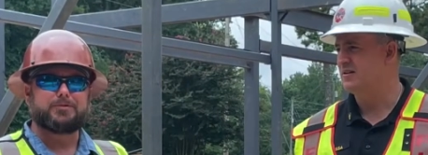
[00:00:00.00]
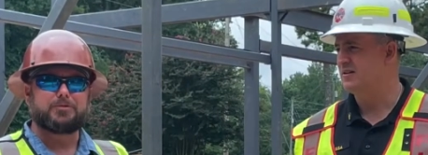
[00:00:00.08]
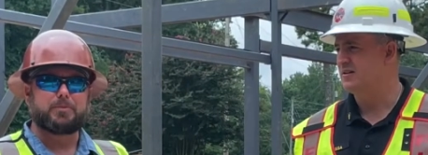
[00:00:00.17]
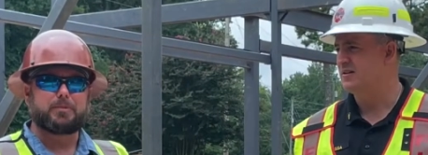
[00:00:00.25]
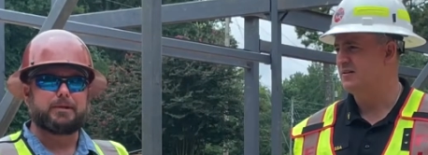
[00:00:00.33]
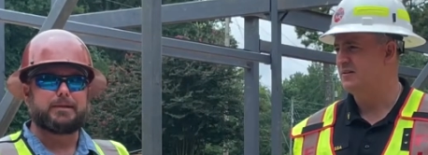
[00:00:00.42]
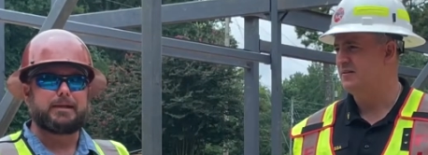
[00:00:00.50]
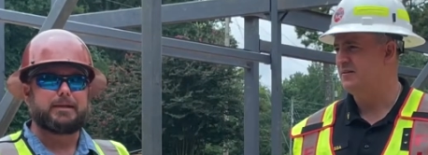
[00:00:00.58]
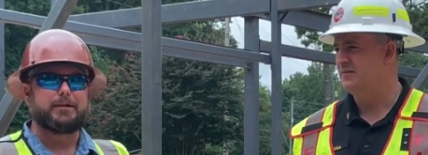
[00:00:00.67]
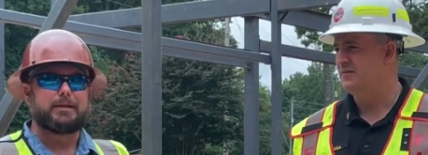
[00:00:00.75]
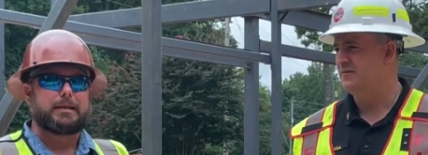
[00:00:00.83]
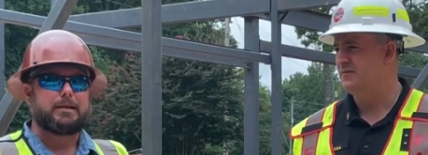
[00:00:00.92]

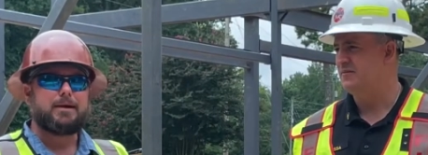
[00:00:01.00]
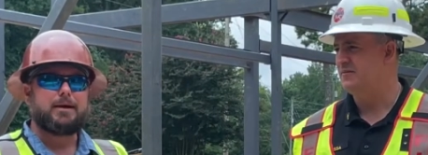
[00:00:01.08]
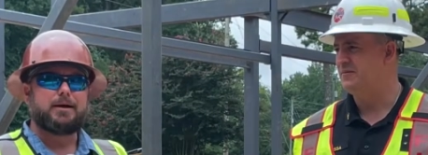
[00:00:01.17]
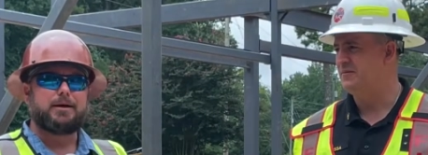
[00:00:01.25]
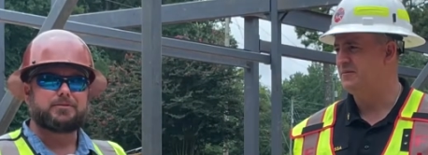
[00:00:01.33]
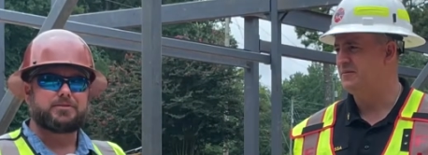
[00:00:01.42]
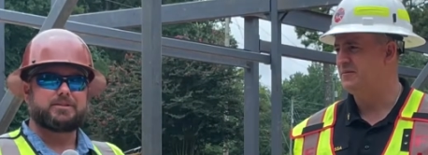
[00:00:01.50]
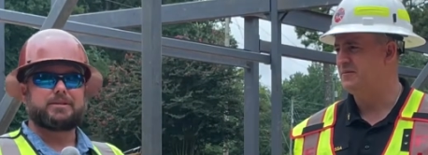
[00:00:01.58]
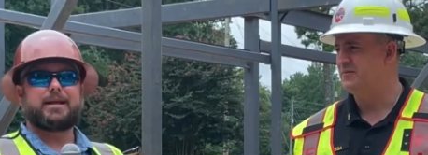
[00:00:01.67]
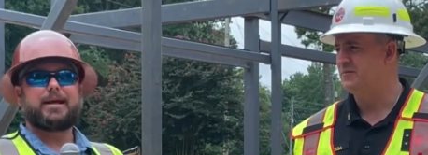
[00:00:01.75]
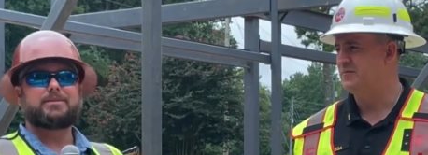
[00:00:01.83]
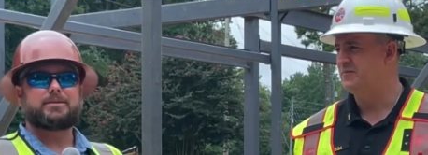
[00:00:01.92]
Speaker 1: Superintendent. Uh, since the
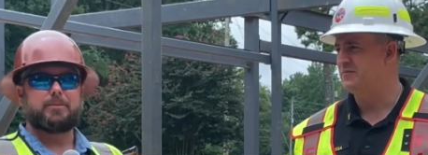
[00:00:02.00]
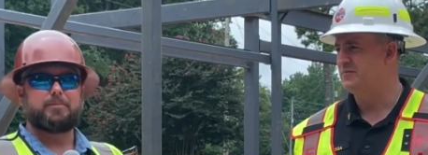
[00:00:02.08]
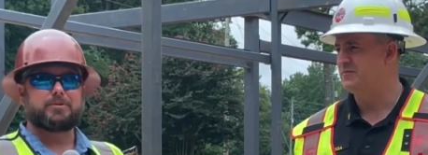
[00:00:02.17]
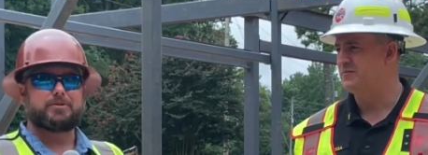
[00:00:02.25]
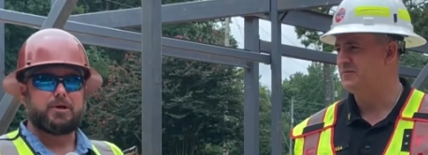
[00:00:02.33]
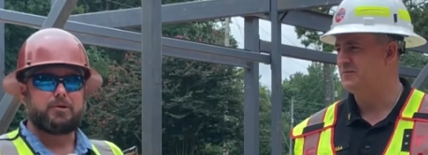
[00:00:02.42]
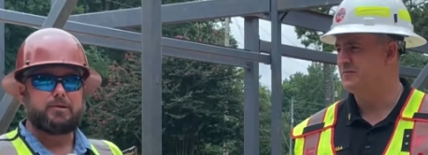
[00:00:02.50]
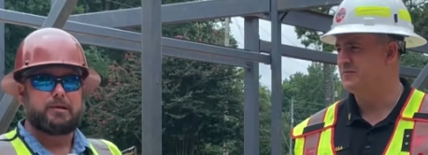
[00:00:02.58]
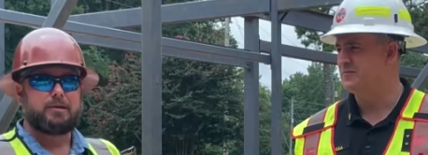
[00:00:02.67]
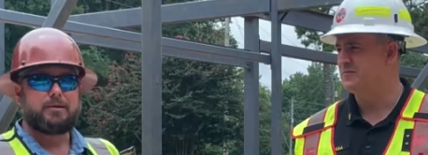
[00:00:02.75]
last episode,